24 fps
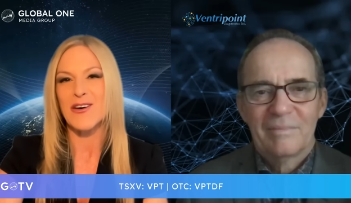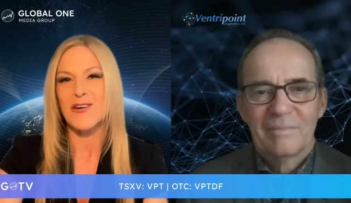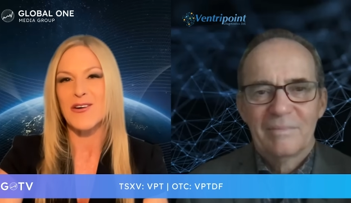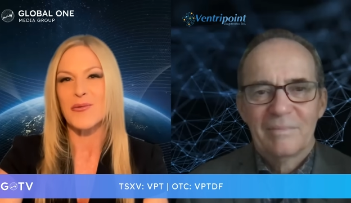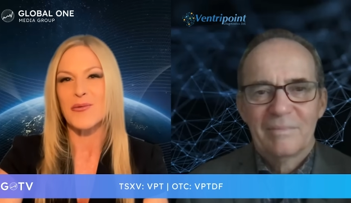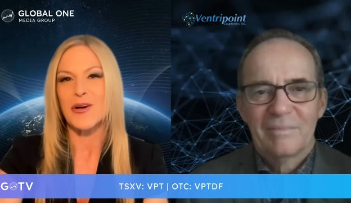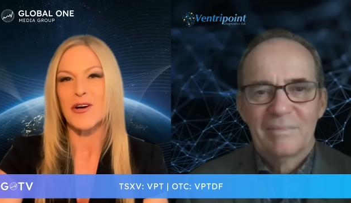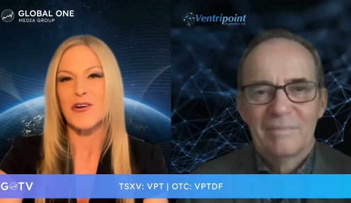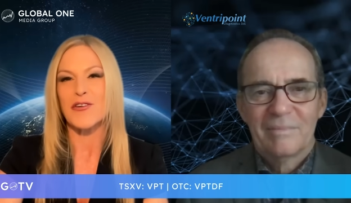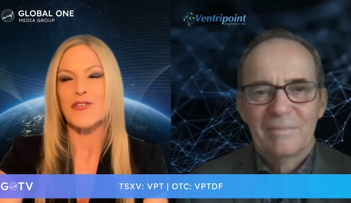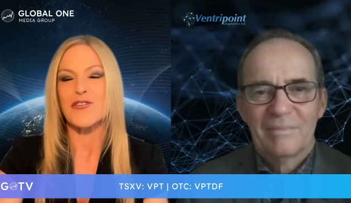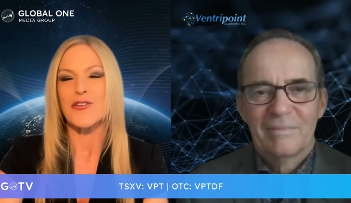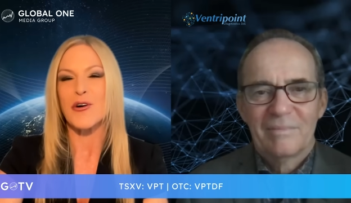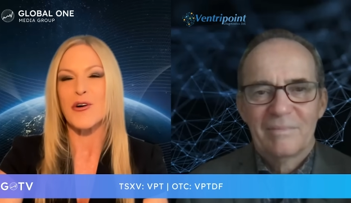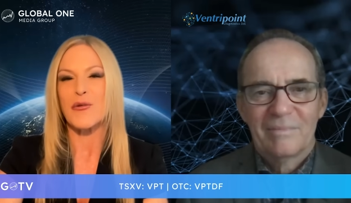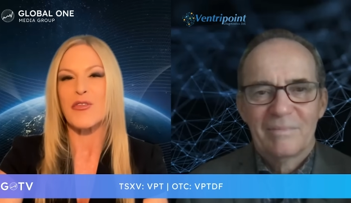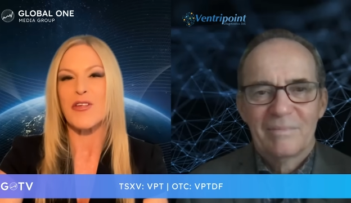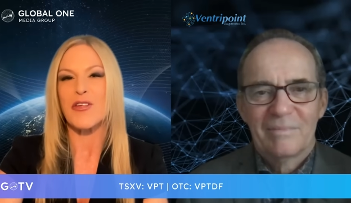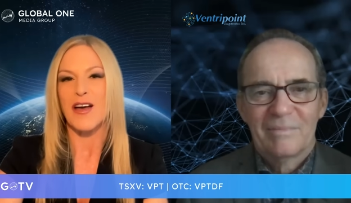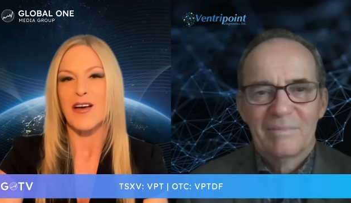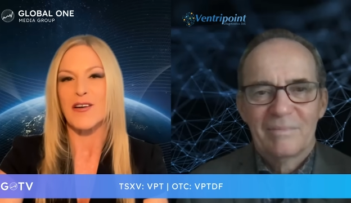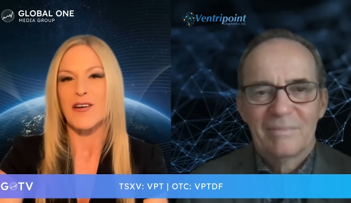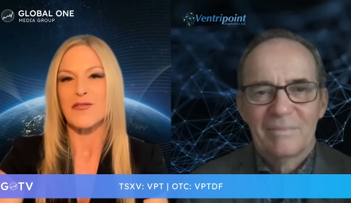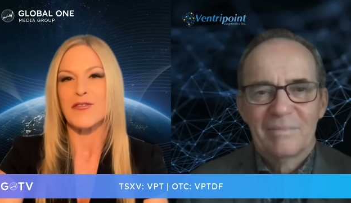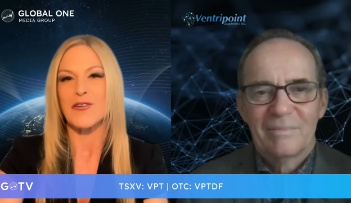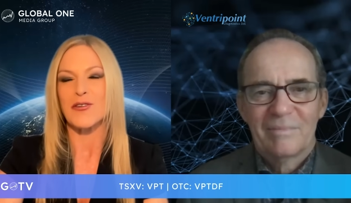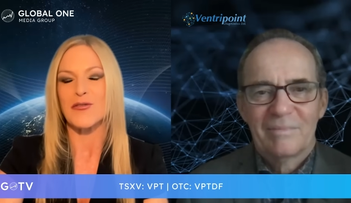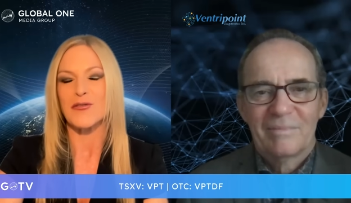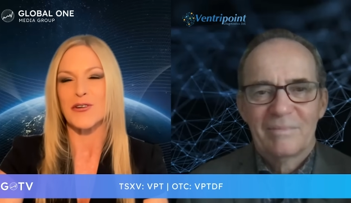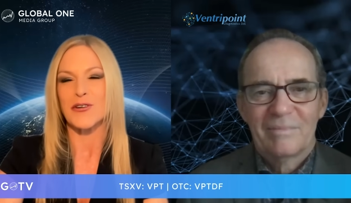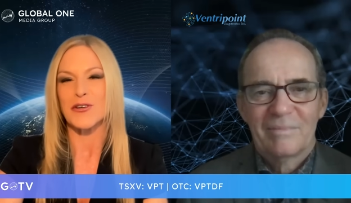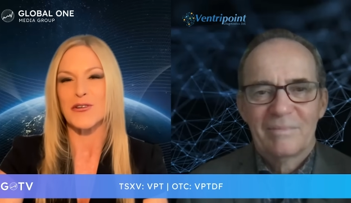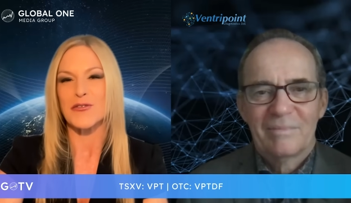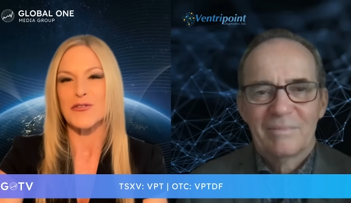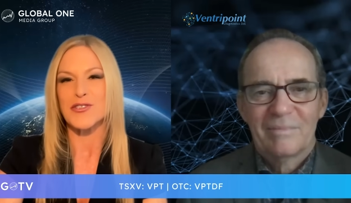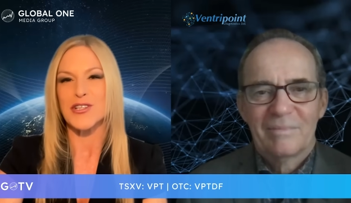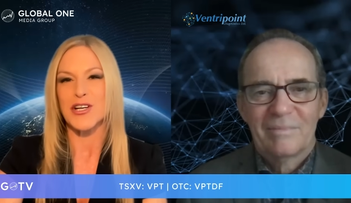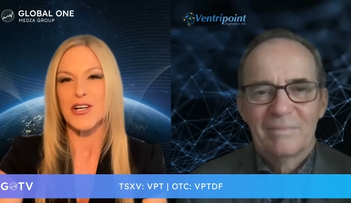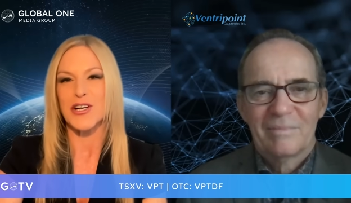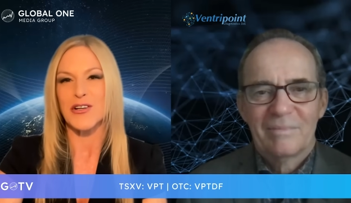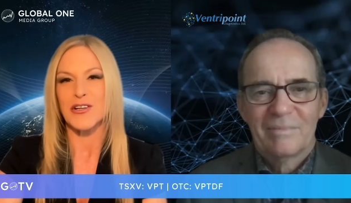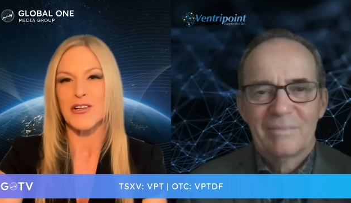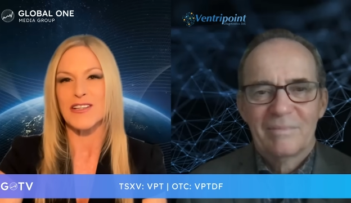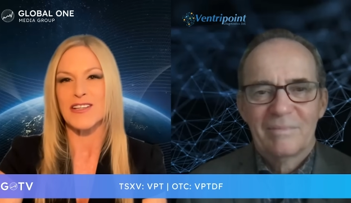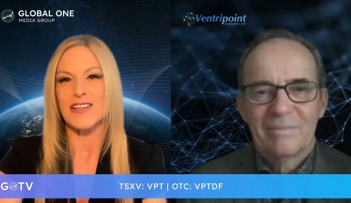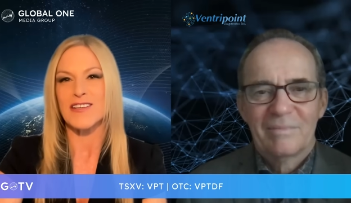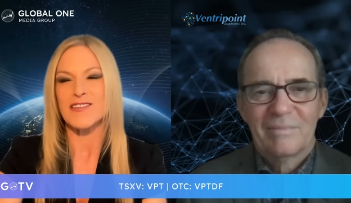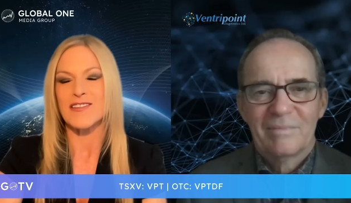Speaker 1: We are so thankful for you sharing
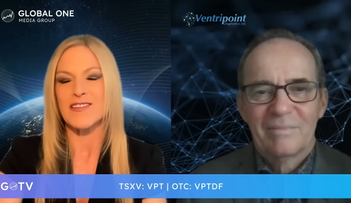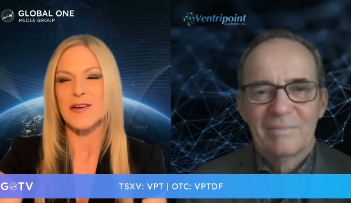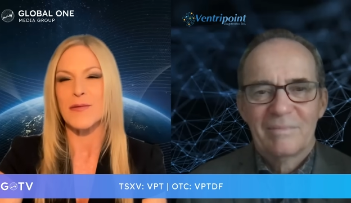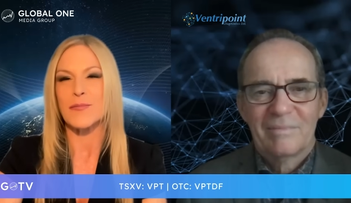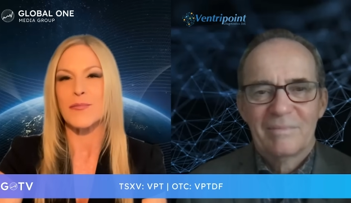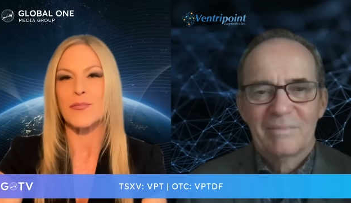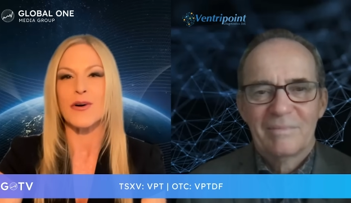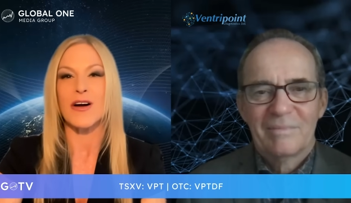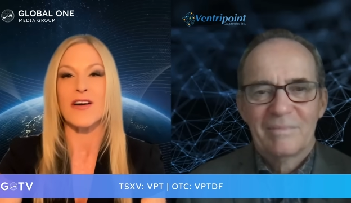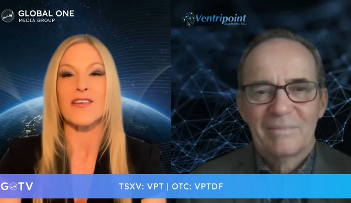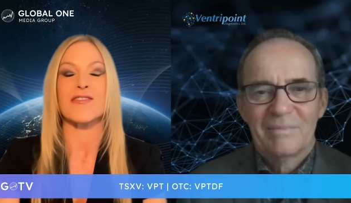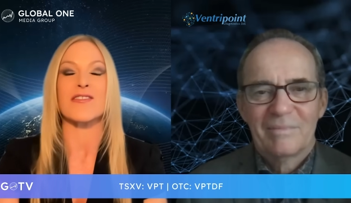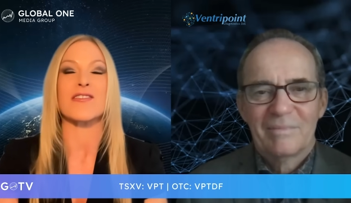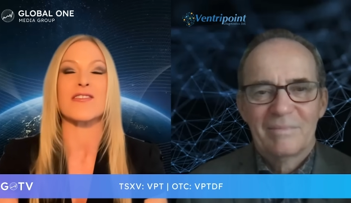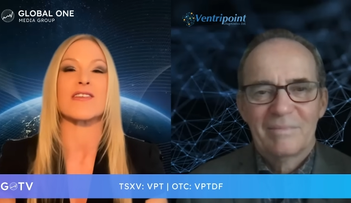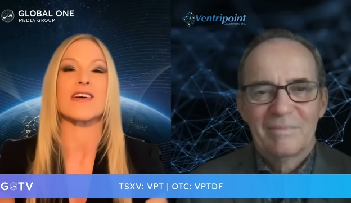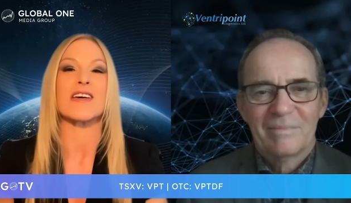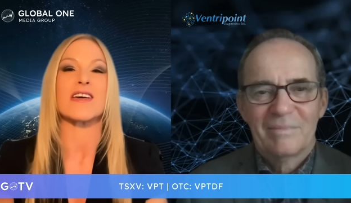these impressive